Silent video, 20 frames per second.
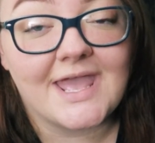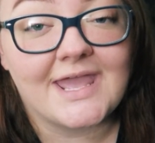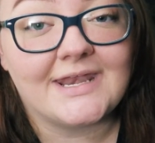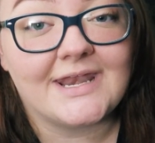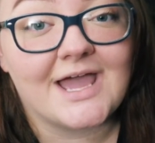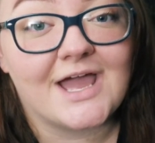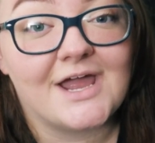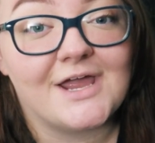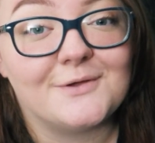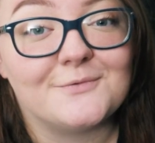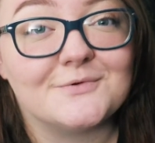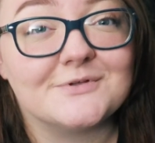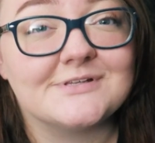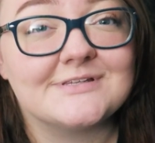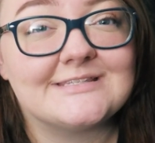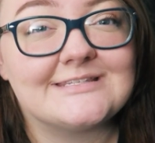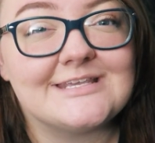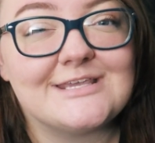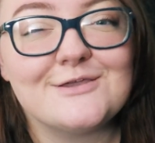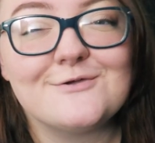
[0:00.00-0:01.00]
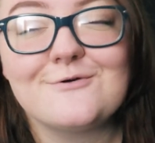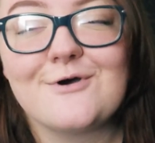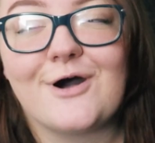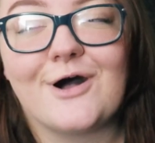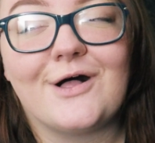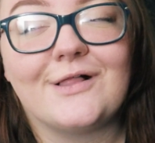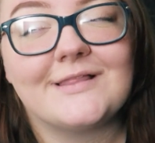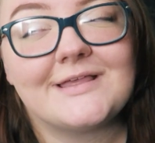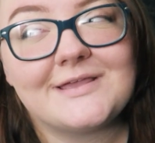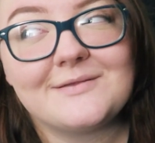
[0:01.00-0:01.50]
and I will see you
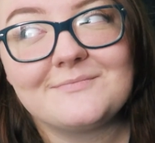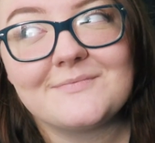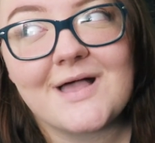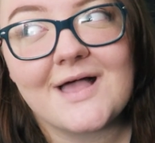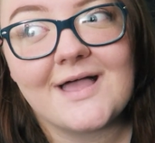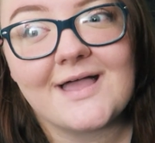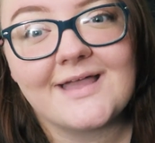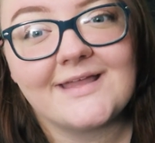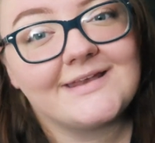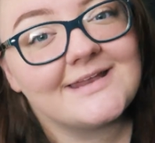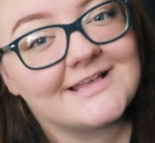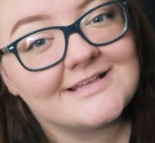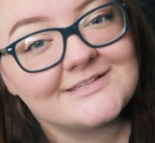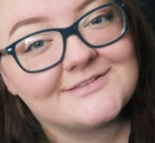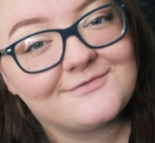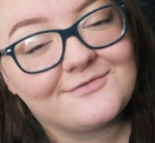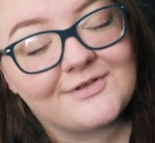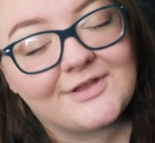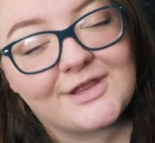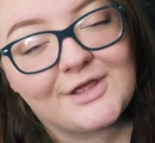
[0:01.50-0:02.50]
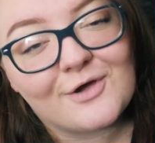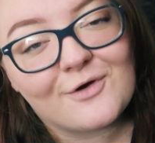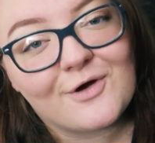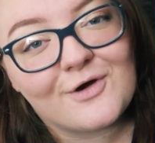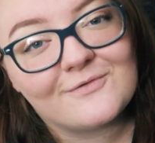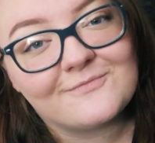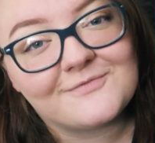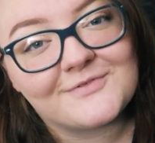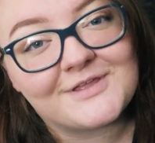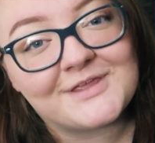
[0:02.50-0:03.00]
all in my next video
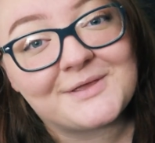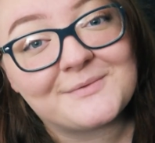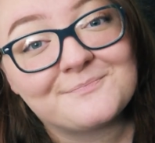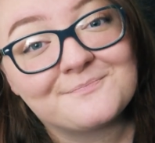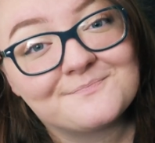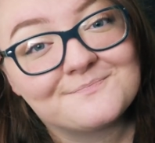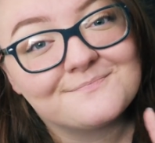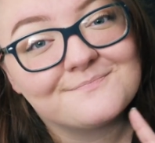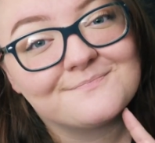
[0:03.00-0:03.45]
hopefully.